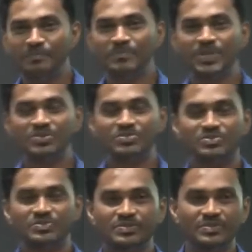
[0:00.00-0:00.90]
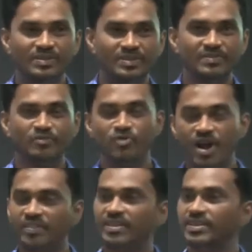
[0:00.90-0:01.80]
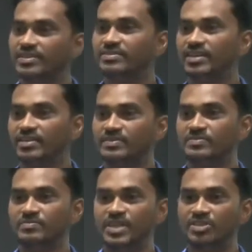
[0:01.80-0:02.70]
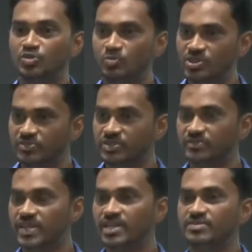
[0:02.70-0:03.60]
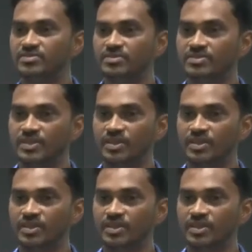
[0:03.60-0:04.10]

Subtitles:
because one thing is that there's so much of surveillance,